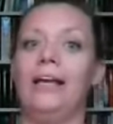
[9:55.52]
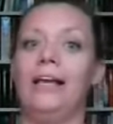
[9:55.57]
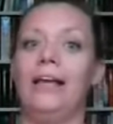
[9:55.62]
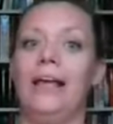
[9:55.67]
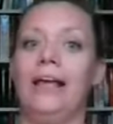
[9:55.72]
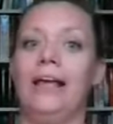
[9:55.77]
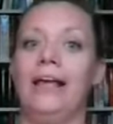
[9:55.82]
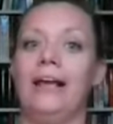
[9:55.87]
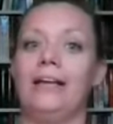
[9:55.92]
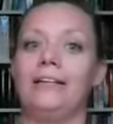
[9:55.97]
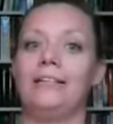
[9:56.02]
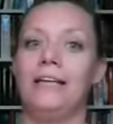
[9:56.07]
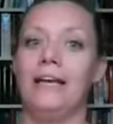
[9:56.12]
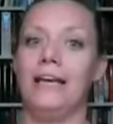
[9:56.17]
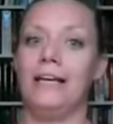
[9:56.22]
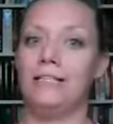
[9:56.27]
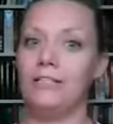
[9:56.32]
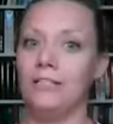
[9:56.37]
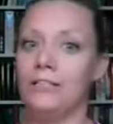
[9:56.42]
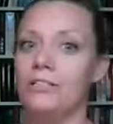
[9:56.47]
And
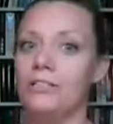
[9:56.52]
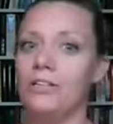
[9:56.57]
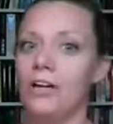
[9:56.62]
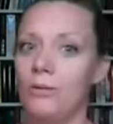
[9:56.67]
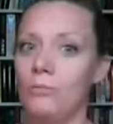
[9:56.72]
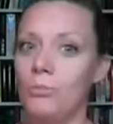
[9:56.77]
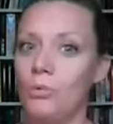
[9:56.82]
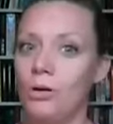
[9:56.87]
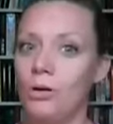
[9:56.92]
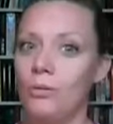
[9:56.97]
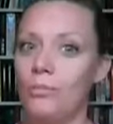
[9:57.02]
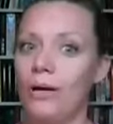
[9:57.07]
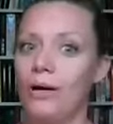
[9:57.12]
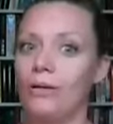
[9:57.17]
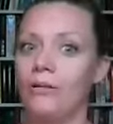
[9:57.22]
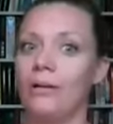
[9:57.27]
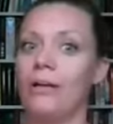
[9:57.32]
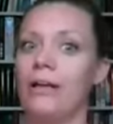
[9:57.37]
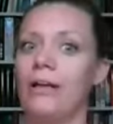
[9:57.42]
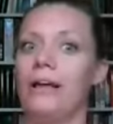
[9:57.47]
Kate's going to talk more
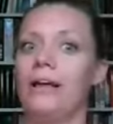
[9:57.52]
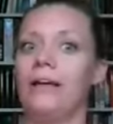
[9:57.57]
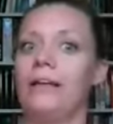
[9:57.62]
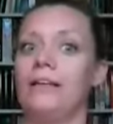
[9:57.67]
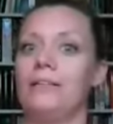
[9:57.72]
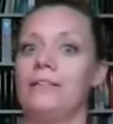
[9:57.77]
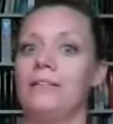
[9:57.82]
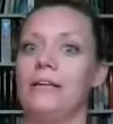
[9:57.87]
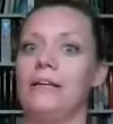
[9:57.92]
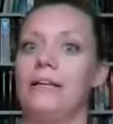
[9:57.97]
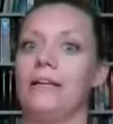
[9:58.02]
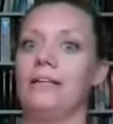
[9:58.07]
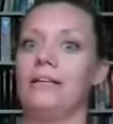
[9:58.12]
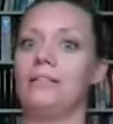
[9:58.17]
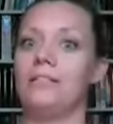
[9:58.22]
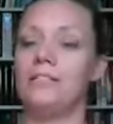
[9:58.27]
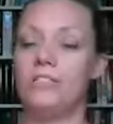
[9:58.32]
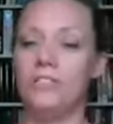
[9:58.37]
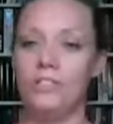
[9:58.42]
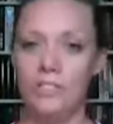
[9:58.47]
about it. It is a
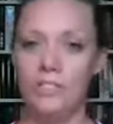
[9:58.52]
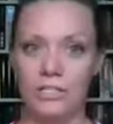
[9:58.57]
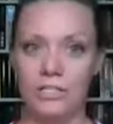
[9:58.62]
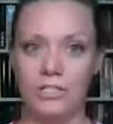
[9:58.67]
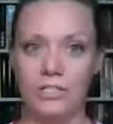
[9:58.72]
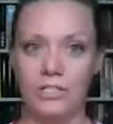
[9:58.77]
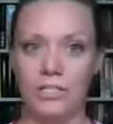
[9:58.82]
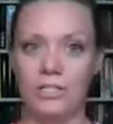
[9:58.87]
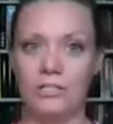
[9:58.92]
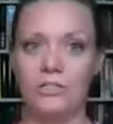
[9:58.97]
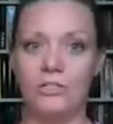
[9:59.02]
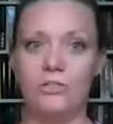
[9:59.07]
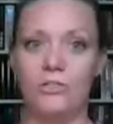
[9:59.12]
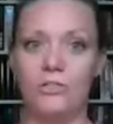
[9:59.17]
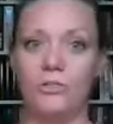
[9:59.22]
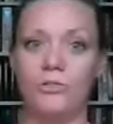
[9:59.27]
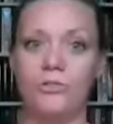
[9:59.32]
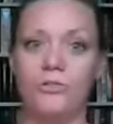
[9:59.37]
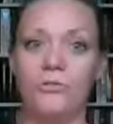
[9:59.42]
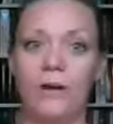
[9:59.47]
decision.
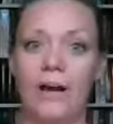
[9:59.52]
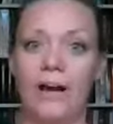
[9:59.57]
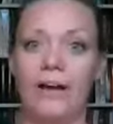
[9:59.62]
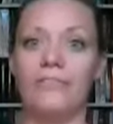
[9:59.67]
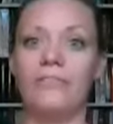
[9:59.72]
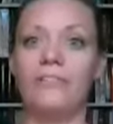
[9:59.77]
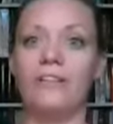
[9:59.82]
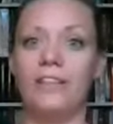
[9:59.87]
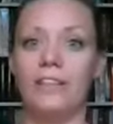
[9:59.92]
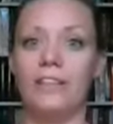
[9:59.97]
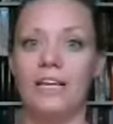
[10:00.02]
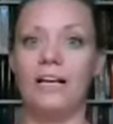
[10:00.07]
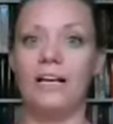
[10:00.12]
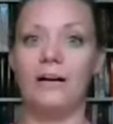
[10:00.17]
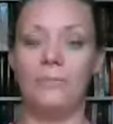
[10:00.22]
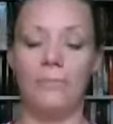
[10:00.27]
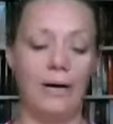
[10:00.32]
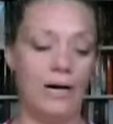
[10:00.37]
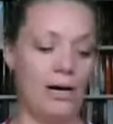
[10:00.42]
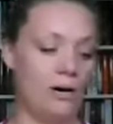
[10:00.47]
So you have to think
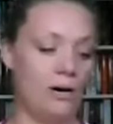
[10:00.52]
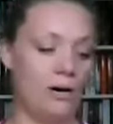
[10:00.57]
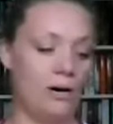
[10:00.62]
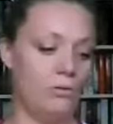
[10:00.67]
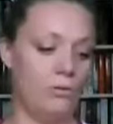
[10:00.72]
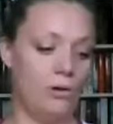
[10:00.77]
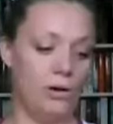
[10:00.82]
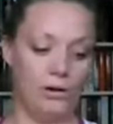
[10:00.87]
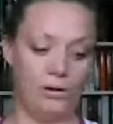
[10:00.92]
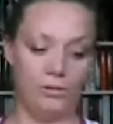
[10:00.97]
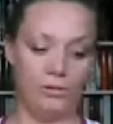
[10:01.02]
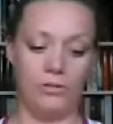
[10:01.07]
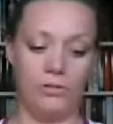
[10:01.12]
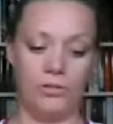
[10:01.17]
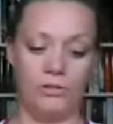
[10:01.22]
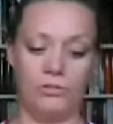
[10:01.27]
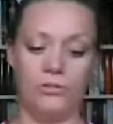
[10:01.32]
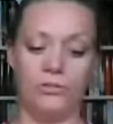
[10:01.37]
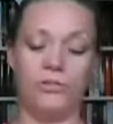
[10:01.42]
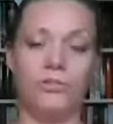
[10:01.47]
about
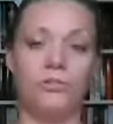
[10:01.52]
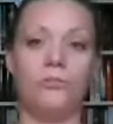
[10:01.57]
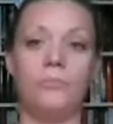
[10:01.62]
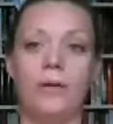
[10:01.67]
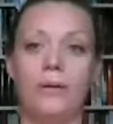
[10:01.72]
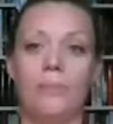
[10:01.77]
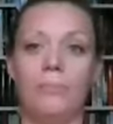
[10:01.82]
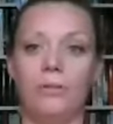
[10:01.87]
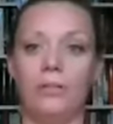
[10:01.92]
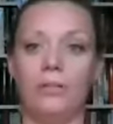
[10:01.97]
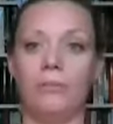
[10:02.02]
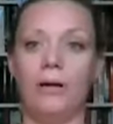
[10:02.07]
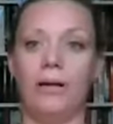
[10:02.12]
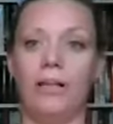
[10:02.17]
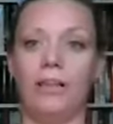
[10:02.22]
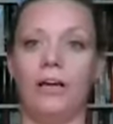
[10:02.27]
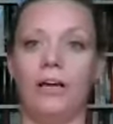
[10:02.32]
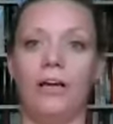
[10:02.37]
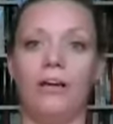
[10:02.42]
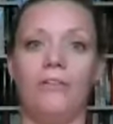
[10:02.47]
there's two people in my
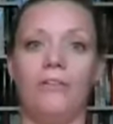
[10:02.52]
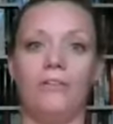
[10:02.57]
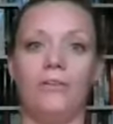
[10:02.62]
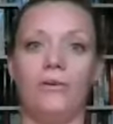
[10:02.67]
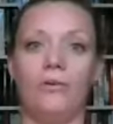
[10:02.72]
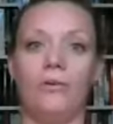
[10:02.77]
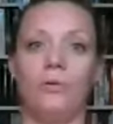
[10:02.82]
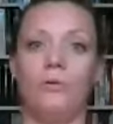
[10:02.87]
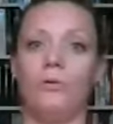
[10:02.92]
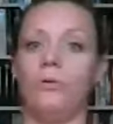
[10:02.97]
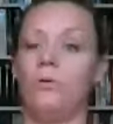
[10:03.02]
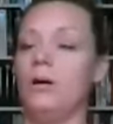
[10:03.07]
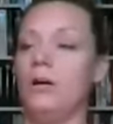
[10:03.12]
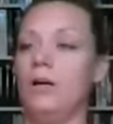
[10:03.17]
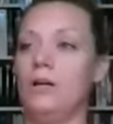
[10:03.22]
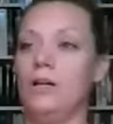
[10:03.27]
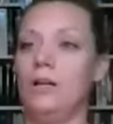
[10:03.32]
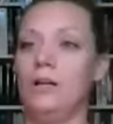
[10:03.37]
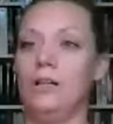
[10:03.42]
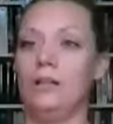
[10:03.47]
life who
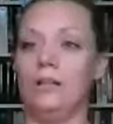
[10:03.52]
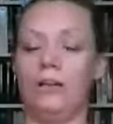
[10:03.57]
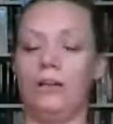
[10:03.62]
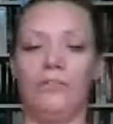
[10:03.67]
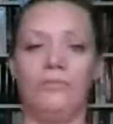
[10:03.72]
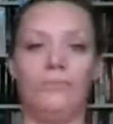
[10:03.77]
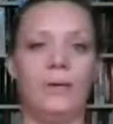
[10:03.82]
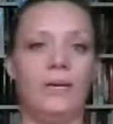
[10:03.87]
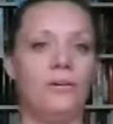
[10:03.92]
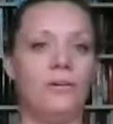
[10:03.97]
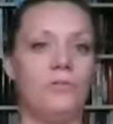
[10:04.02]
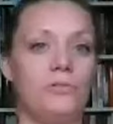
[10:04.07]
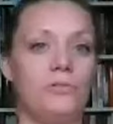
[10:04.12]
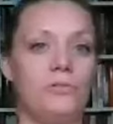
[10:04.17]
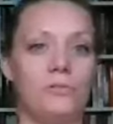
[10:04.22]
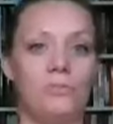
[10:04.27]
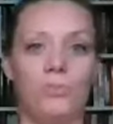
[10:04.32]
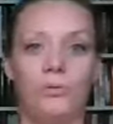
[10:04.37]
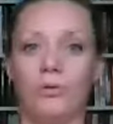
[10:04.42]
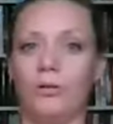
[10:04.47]
love me,
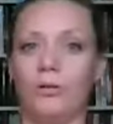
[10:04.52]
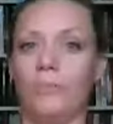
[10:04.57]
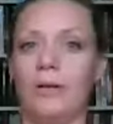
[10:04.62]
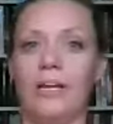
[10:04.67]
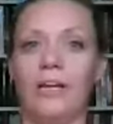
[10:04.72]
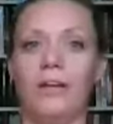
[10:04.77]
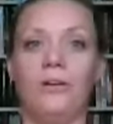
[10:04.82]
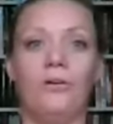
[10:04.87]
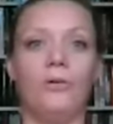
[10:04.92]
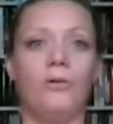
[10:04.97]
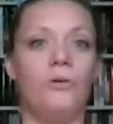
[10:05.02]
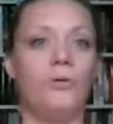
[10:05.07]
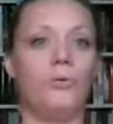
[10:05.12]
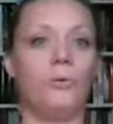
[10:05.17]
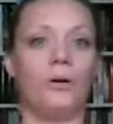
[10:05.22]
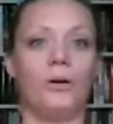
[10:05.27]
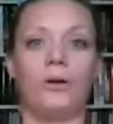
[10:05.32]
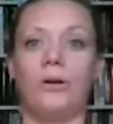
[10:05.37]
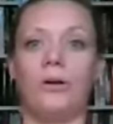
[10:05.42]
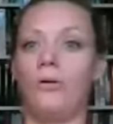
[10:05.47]
support me, who
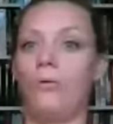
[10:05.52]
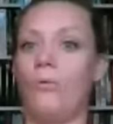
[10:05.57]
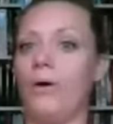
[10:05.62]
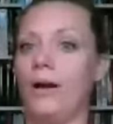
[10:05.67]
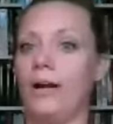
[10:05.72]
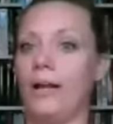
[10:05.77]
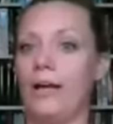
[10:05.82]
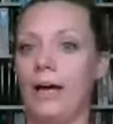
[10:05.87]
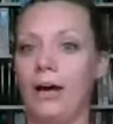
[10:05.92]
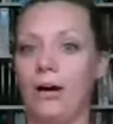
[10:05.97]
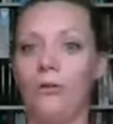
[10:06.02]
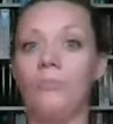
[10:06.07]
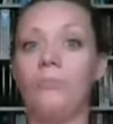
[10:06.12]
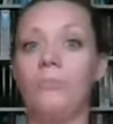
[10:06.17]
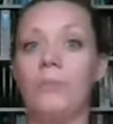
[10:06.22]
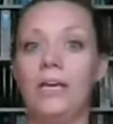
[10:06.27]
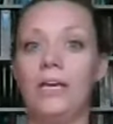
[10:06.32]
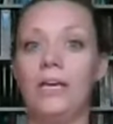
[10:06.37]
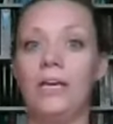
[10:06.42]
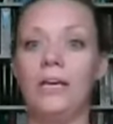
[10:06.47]
are going to want to help
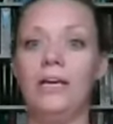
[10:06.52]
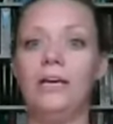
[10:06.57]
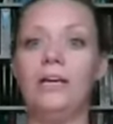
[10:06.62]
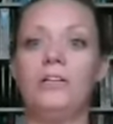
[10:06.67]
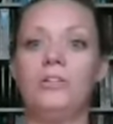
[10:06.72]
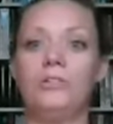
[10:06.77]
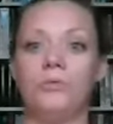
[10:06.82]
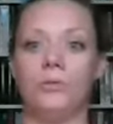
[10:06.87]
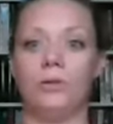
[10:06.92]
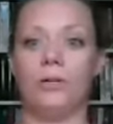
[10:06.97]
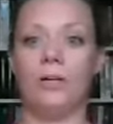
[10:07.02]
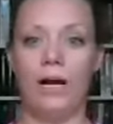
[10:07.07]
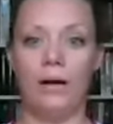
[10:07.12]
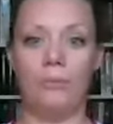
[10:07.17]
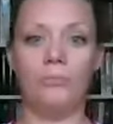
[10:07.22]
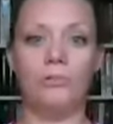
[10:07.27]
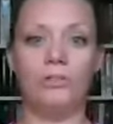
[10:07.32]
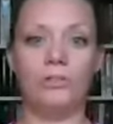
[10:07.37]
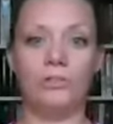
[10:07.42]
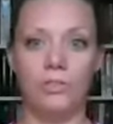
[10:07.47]
me to
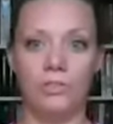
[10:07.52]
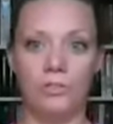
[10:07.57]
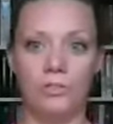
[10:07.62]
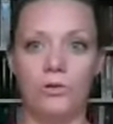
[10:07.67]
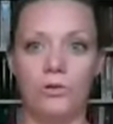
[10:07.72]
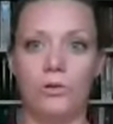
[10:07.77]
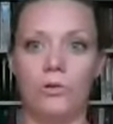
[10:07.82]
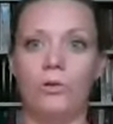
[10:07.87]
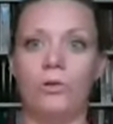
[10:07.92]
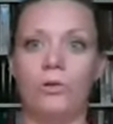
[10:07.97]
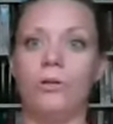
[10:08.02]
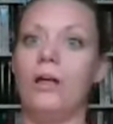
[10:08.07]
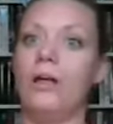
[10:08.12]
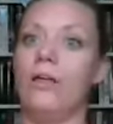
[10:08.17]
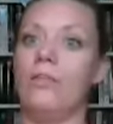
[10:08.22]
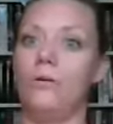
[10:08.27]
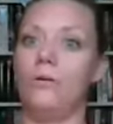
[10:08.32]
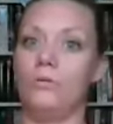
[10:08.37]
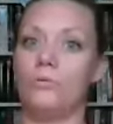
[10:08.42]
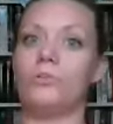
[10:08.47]
accomplish this goal.
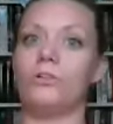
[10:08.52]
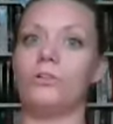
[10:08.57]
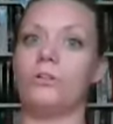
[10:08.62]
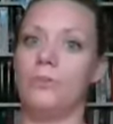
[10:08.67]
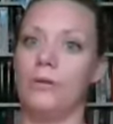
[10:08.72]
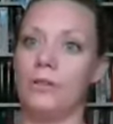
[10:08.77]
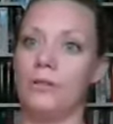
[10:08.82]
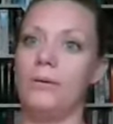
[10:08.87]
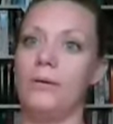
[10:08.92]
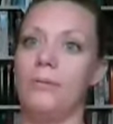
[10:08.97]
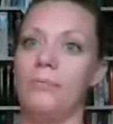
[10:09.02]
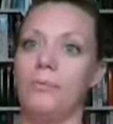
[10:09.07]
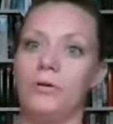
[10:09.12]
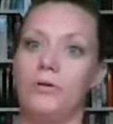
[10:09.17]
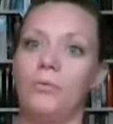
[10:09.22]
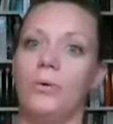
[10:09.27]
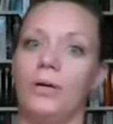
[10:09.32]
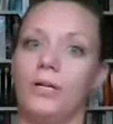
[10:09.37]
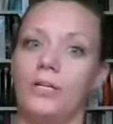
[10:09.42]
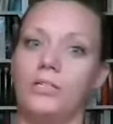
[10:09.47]
And those are going to be the people
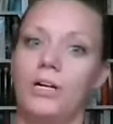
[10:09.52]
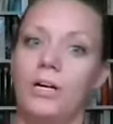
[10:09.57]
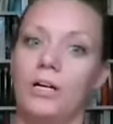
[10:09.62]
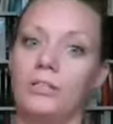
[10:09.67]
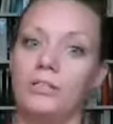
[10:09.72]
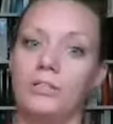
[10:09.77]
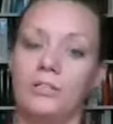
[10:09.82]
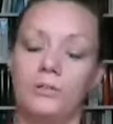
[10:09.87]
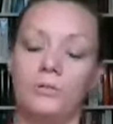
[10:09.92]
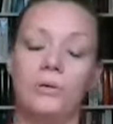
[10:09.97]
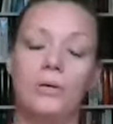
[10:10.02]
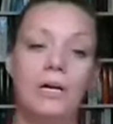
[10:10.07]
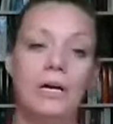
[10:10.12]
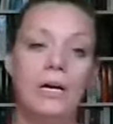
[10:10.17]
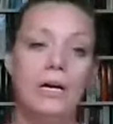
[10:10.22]
you want to talk to.